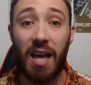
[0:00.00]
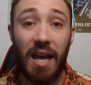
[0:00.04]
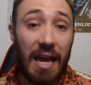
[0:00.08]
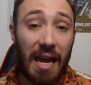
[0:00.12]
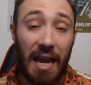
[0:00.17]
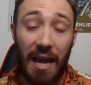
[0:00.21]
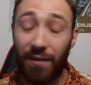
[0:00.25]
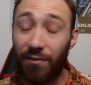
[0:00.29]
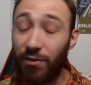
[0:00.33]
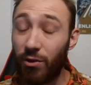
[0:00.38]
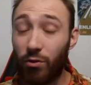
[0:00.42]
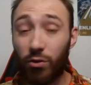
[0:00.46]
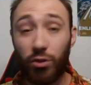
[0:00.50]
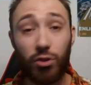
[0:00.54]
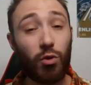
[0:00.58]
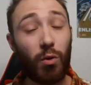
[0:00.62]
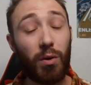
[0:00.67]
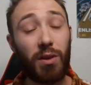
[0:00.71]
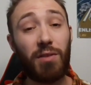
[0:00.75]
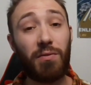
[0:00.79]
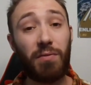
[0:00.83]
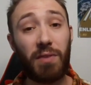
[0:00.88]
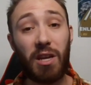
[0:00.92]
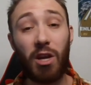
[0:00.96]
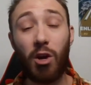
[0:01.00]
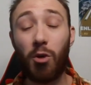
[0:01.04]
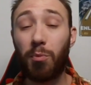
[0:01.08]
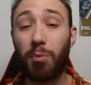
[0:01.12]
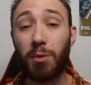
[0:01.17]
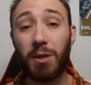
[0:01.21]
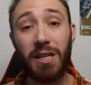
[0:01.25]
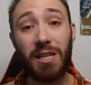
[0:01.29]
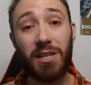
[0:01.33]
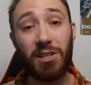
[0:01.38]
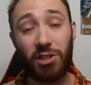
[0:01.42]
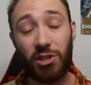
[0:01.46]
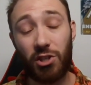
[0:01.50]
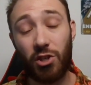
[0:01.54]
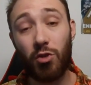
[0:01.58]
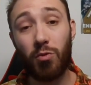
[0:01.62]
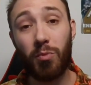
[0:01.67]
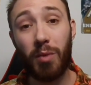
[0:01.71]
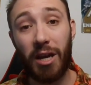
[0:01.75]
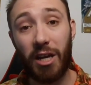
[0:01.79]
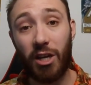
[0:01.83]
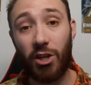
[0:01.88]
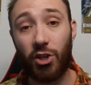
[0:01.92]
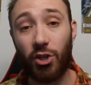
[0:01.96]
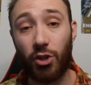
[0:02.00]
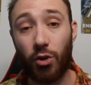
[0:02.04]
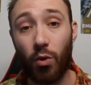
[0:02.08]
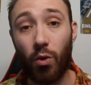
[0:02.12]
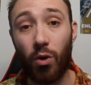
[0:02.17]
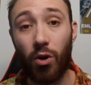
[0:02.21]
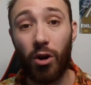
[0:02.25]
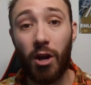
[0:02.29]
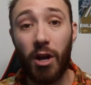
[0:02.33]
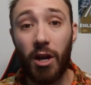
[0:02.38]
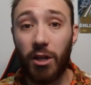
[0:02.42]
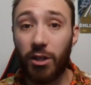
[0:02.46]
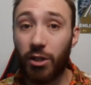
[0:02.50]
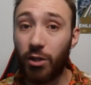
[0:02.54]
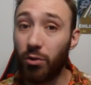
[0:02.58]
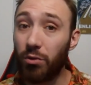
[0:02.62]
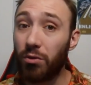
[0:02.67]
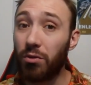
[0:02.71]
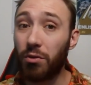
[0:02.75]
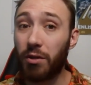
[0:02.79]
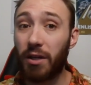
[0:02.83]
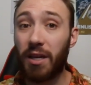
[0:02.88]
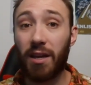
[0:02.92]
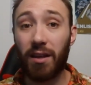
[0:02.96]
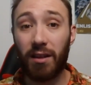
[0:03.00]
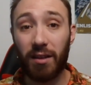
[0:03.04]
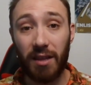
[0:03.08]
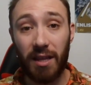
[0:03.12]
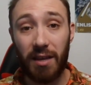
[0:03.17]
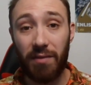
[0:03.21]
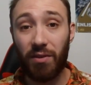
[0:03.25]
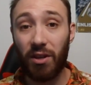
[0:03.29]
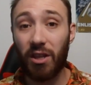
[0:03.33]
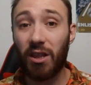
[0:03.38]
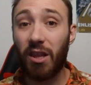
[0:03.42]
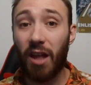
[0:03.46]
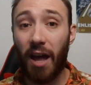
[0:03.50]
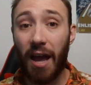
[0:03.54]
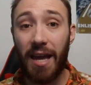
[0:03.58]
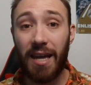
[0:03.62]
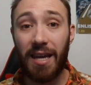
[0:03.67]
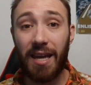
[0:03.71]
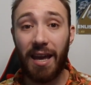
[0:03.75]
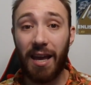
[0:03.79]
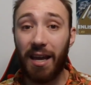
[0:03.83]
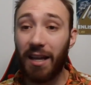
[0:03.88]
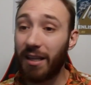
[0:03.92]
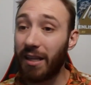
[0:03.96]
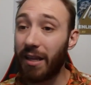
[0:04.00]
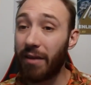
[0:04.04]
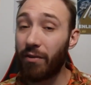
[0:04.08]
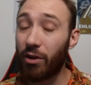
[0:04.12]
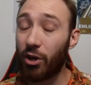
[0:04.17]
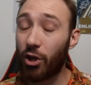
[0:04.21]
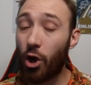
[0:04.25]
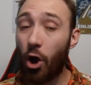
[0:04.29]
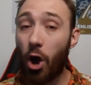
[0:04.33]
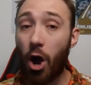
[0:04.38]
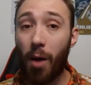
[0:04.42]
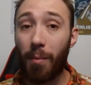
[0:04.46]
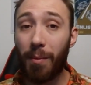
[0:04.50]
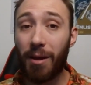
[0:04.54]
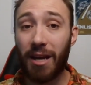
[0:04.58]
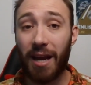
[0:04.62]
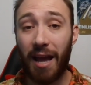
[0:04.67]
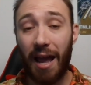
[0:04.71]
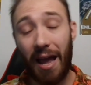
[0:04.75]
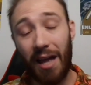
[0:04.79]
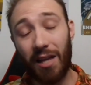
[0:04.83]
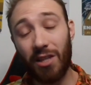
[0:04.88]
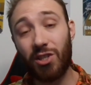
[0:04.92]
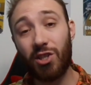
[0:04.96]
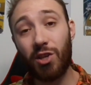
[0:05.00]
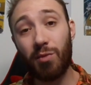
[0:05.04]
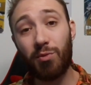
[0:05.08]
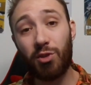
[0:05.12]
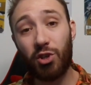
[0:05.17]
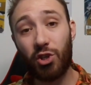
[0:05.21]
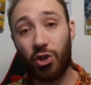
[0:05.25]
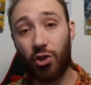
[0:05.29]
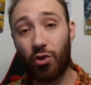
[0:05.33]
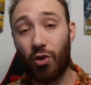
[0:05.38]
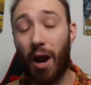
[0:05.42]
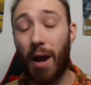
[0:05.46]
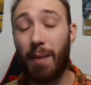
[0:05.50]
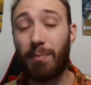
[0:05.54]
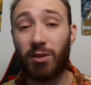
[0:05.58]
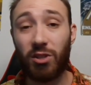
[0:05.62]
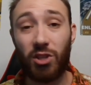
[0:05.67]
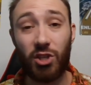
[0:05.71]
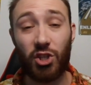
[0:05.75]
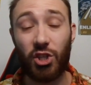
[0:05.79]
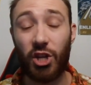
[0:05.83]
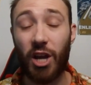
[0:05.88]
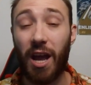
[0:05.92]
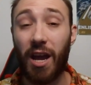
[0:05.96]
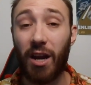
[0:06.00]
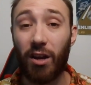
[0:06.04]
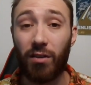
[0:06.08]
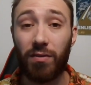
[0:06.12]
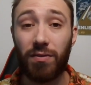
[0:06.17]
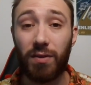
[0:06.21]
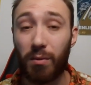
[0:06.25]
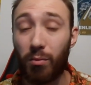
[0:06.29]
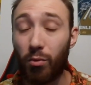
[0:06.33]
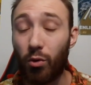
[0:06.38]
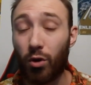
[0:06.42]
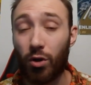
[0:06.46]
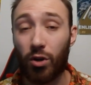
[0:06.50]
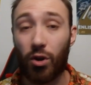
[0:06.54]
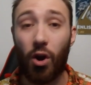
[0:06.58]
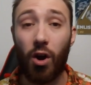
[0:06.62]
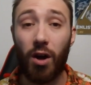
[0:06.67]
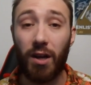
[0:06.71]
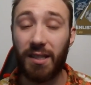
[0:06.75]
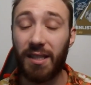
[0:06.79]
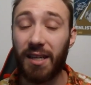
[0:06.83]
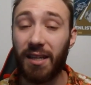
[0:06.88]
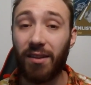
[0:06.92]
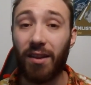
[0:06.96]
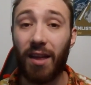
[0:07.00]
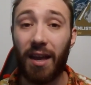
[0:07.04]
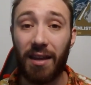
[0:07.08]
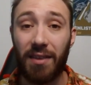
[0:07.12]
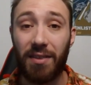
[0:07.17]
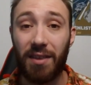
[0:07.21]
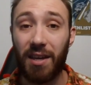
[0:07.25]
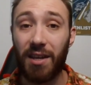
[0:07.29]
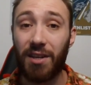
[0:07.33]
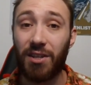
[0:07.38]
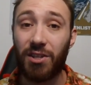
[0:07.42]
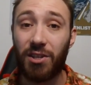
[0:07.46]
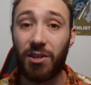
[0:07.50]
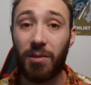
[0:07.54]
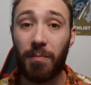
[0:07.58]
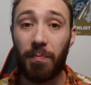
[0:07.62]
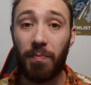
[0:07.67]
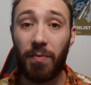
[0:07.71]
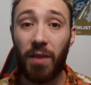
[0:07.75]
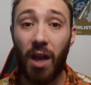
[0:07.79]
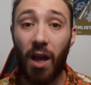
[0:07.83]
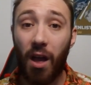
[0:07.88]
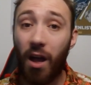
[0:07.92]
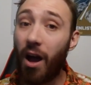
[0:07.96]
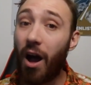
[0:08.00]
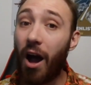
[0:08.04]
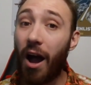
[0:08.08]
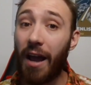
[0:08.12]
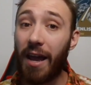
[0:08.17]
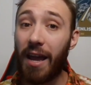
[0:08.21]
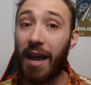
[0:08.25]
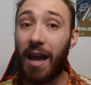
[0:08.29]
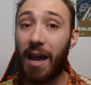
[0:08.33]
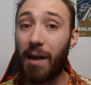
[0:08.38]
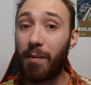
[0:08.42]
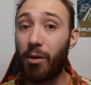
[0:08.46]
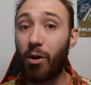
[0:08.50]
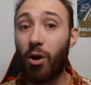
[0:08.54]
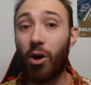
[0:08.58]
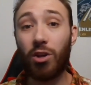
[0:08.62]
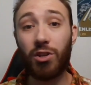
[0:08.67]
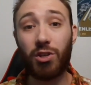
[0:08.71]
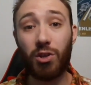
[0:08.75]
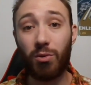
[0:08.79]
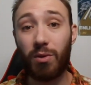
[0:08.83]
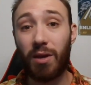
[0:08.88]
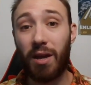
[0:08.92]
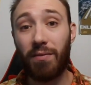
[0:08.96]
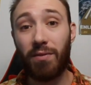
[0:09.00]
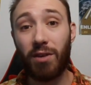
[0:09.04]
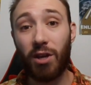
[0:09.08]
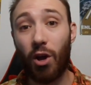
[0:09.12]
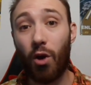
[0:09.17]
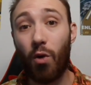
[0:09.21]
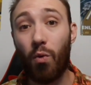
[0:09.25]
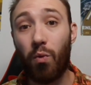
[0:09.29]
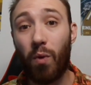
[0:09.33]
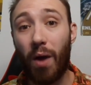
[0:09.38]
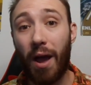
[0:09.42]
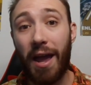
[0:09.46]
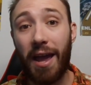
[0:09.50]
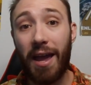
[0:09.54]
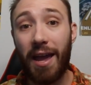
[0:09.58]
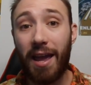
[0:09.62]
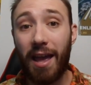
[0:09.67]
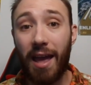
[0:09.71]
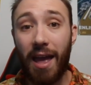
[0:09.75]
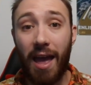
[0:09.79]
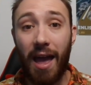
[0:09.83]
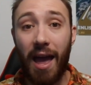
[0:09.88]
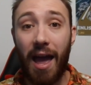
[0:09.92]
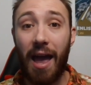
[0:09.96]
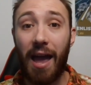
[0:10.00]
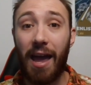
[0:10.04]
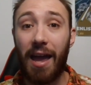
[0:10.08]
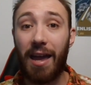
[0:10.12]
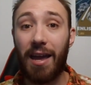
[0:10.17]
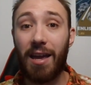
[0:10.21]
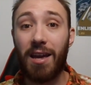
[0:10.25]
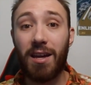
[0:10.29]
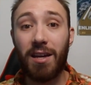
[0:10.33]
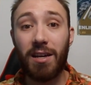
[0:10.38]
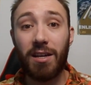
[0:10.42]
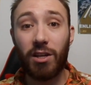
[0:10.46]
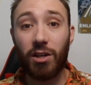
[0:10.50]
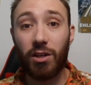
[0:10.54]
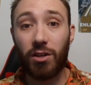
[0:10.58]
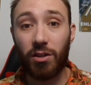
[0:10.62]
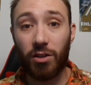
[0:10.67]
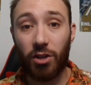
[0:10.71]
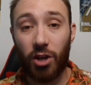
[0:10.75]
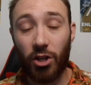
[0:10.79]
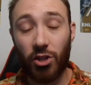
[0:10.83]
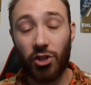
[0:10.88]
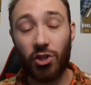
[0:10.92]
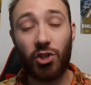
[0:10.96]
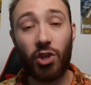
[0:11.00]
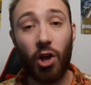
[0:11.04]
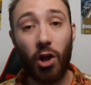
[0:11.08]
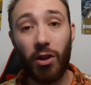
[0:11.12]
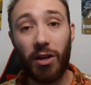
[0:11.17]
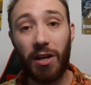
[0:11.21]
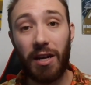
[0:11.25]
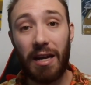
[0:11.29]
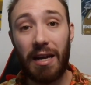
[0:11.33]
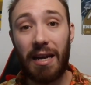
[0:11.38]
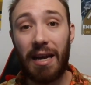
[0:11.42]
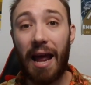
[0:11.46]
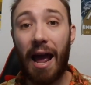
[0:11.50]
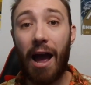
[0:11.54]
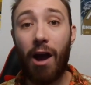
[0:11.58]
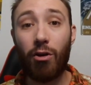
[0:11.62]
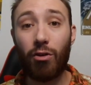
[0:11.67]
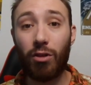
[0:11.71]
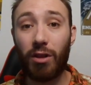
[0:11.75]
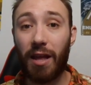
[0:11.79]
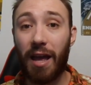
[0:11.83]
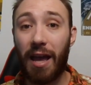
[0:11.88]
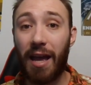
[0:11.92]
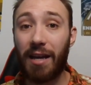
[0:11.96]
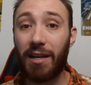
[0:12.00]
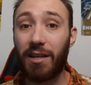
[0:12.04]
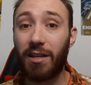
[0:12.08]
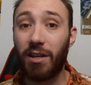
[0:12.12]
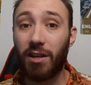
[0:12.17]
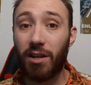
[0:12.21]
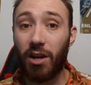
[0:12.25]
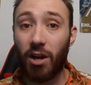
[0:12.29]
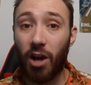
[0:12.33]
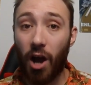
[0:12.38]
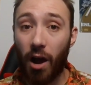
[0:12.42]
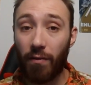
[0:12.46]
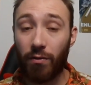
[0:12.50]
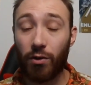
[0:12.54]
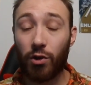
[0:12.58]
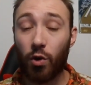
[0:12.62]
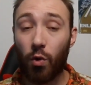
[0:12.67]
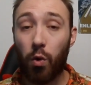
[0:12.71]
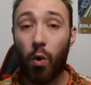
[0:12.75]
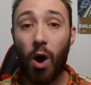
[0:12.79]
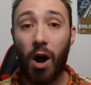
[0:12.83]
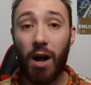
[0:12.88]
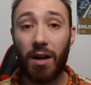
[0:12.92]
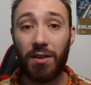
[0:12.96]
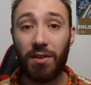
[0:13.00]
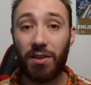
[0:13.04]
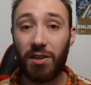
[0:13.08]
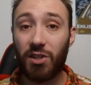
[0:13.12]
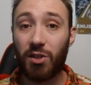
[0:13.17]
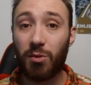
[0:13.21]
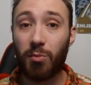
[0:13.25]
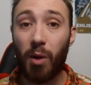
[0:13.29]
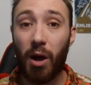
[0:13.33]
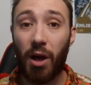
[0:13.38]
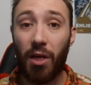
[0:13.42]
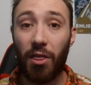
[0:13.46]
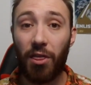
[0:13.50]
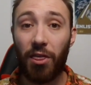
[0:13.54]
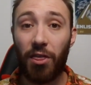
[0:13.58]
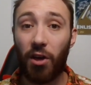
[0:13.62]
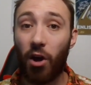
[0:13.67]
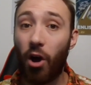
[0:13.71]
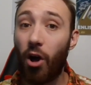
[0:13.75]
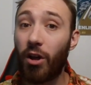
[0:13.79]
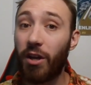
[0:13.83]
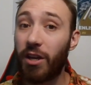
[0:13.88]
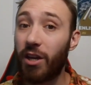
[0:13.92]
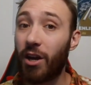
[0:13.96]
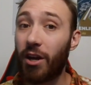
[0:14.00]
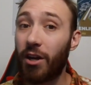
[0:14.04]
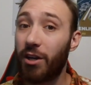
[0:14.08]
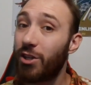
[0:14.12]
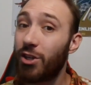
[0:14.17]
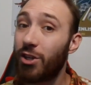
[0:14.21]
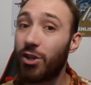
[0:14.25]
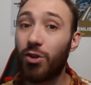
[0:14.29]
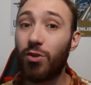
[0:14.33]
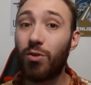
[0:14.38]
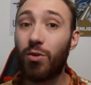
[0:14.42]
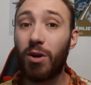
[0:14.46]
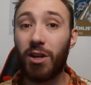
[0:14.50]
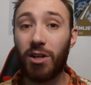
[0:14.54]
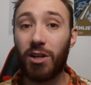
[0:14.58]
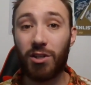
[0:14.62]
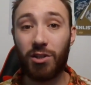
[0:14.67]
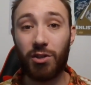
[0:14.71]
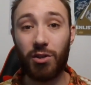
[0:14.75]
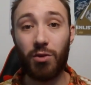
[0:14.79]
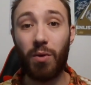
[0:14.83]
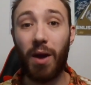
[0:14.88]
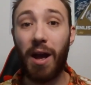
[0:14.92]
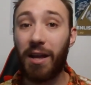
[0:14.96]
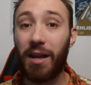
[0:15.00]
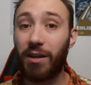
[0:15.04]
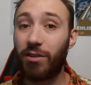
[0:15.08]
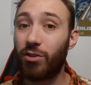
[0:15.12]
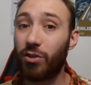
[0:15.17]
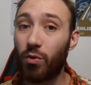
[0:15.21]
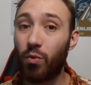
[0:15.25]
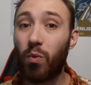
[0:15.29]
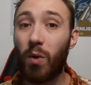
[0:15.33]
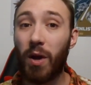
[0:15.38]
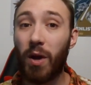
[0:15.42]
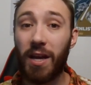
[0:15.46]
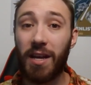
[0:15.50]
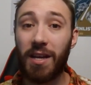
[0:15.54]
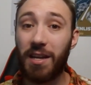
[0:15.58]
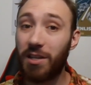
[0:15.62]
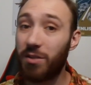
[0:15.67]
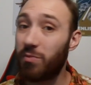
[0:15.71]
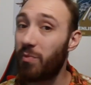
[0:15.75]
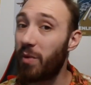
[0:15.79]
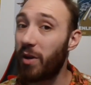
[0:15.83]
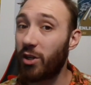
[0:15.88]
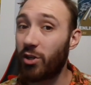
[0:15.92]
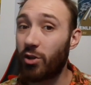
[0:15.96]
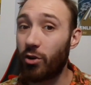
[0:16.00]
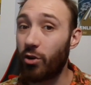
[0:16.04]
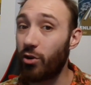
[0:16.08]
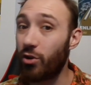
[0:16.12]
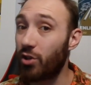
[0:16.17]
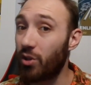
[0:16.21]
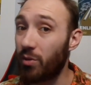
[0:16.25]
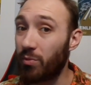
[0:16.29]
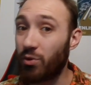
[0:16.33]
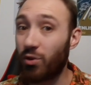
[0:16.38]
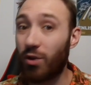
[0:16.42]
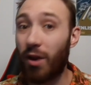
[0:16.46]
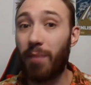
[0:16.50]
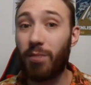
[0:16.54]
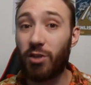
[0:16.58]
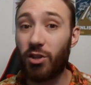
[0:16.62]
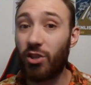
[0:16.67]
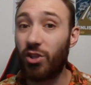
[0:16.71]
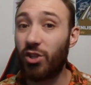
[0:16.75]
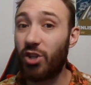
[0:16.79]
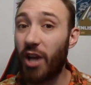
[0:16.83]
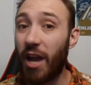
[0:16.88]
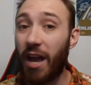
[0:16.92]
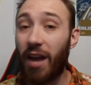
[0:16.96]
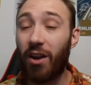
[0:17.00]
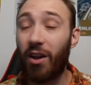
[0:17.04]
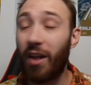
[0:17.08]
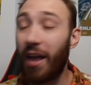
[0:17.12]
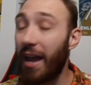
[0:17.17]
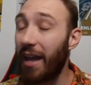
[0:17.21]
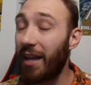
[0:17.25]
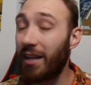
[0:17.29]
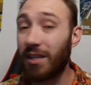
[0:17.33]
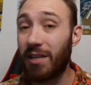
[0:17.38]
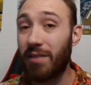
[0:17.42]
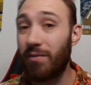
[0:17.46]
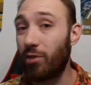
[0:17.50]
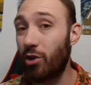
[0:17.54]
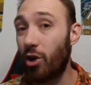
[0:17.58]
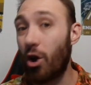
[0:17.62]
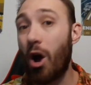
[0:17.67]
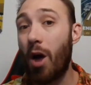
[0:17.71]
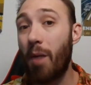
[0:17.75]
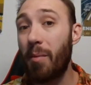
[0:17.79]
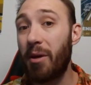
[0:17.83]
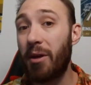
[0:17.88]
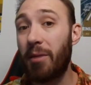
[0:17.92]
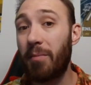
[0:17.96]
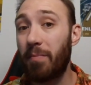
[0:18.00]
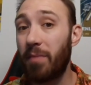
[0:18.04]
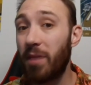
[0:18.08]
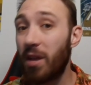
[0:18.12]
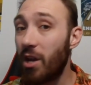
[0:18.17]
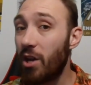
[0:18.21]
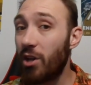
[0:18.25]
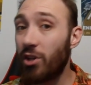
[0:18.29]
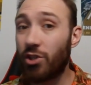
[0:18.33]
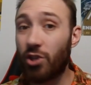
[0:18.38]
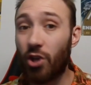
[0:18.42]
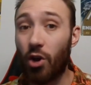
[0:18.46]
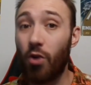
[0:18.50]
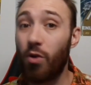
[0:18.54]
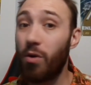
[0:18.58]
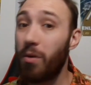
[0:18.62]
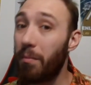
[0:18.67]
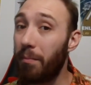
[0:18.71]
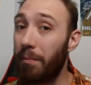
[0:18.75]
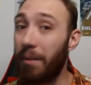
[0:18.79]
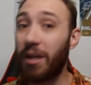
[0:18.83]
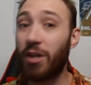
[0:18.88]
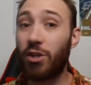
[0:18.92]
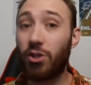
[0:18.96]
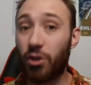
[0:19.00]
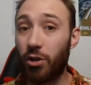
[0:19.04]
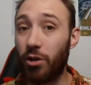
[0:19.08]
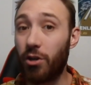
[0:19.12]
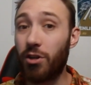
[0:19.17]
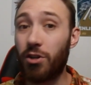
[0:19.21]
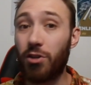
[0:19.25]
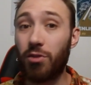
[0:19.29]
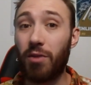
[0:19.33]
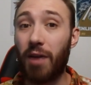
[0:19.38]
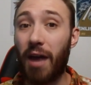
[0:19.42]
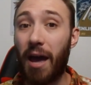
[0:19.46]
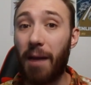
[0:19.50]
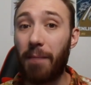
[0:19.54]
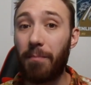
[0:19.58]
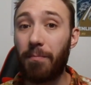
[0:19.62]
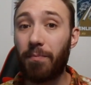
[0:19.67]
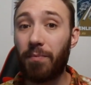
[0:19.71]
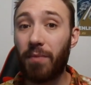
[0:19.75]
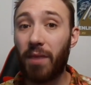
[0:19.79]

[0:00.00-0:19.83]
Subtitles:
If you enjoyed the video, please do make sure to leave a like, leave a comment, and subscribe to the channel for more content like this. I am also giving away a Consolidated Outland hover quad this month. All you gotta do to enter to win is make sure you subscribe to the channel and leave a comment, so make sure to do that.